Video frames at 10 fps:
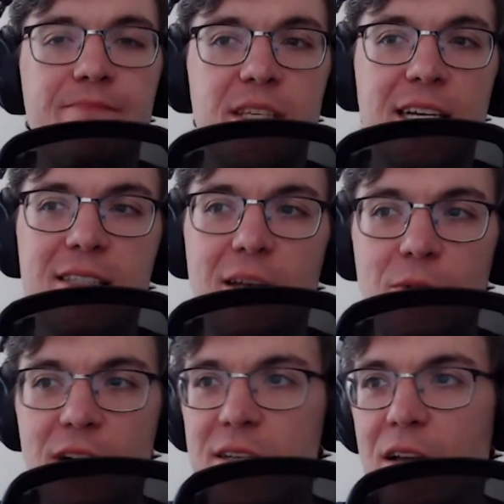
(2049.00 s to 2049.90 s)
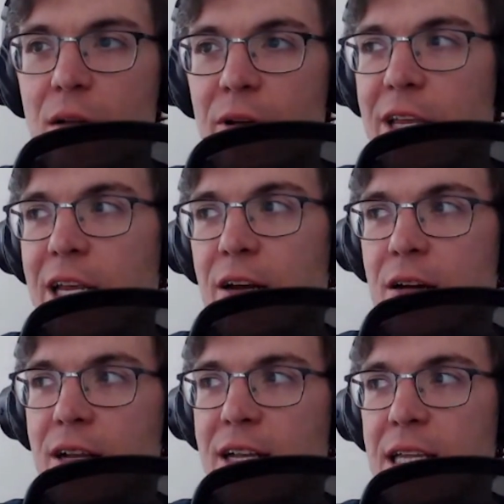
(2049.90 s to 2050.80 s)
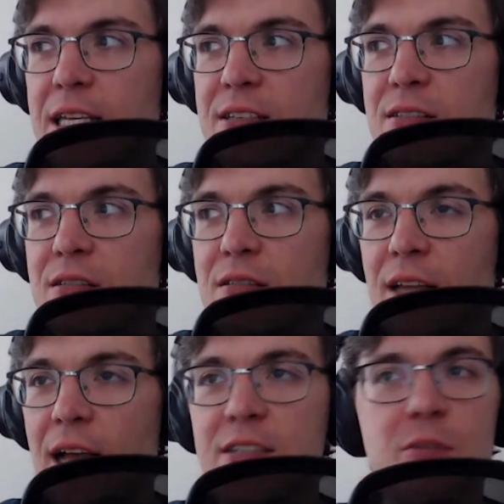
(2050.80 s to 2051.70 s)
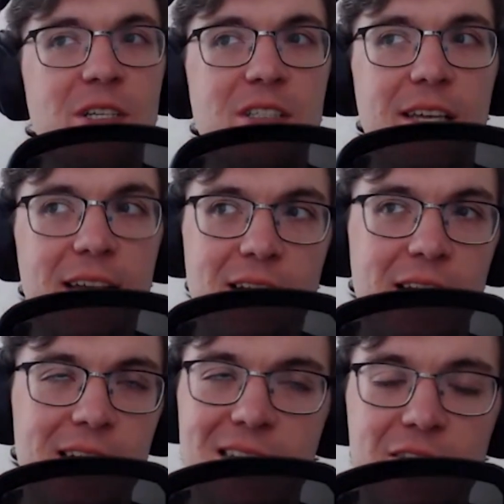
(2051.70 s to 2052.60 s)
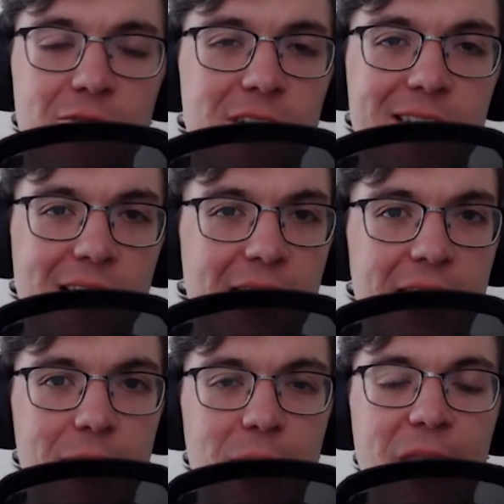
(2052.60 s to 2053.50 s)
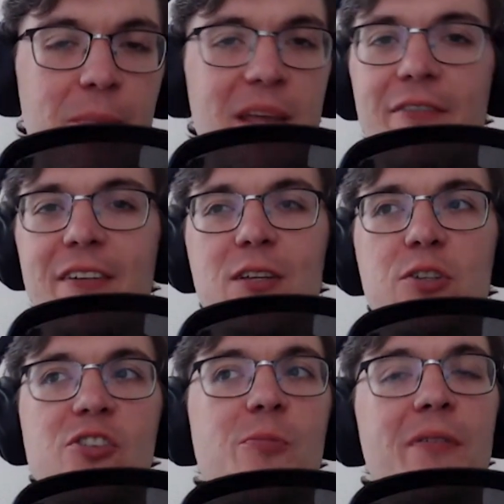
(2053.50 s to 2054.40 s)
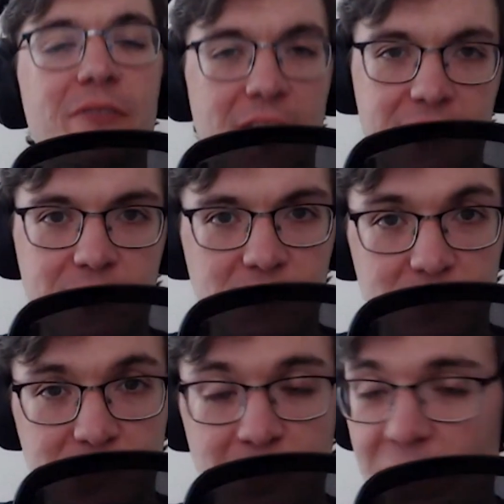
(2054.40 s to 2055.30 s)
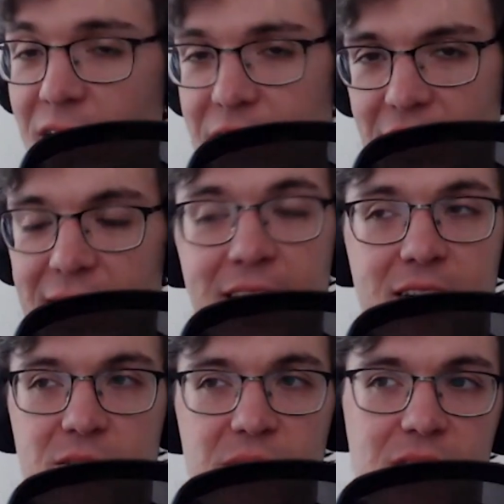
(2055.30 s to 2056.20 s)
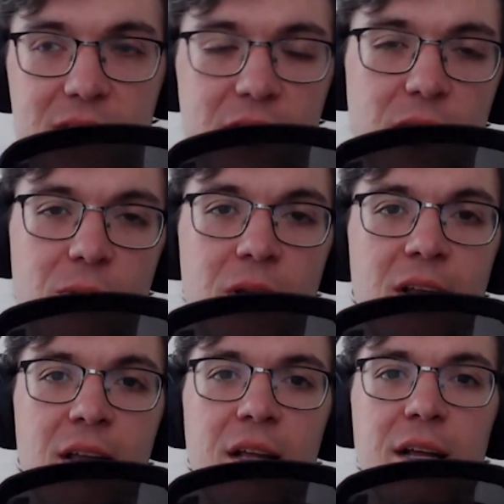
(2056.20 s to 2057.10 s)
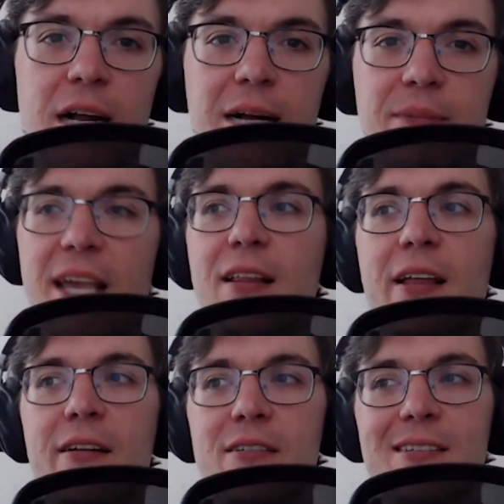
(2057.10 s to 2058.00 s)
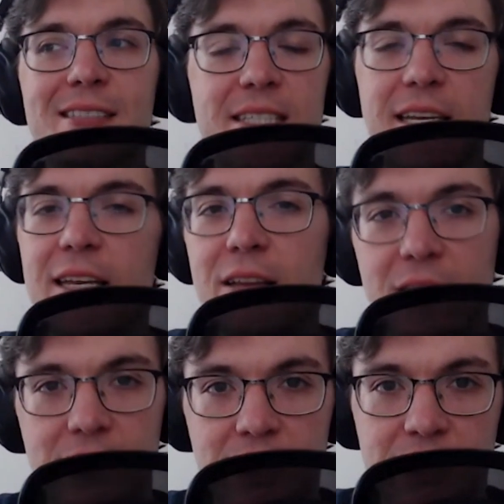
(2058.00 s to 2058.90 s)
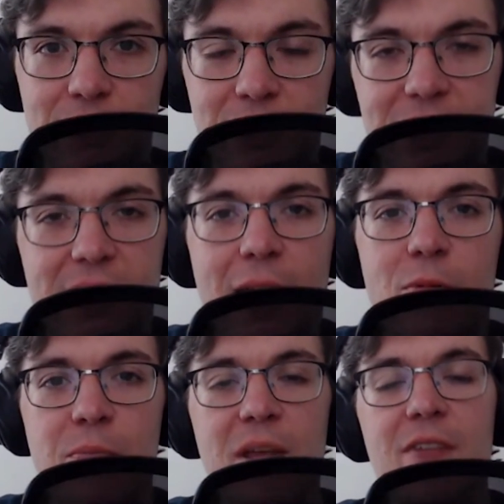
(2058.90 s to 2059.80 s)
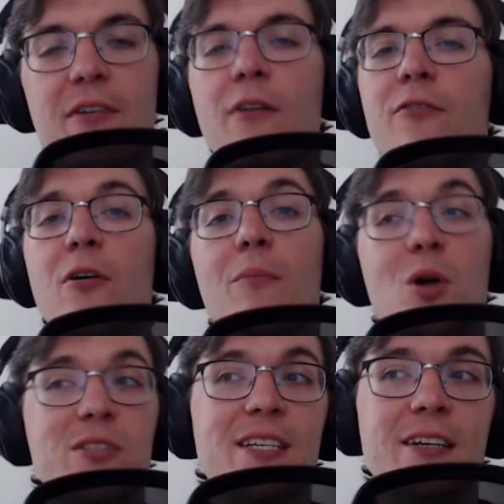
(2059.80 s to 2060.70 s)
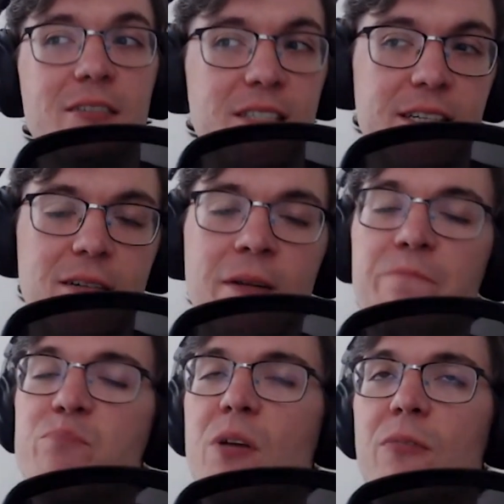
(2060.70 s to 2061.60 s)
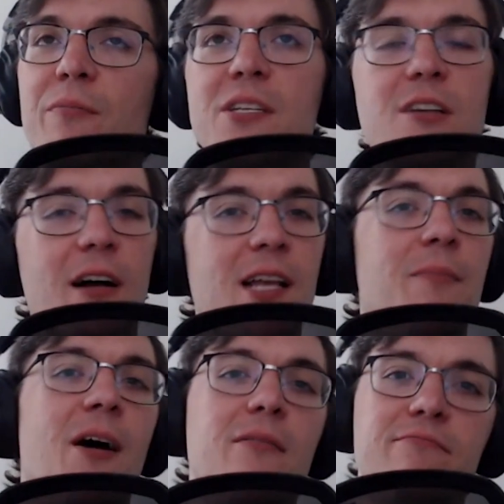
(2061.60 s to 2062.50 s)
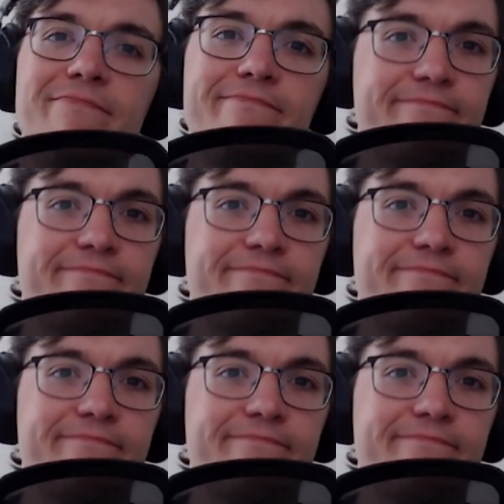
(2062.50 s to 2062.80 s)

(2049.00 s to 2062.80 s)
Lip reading: next thing we're going to talk about here is not so much the Kayla Harrison re-signing, but the PFL Superfights, which was part of that announcement. So Kayla Harrison did re-sign with PFL for a multi-year deal. We've been talking about,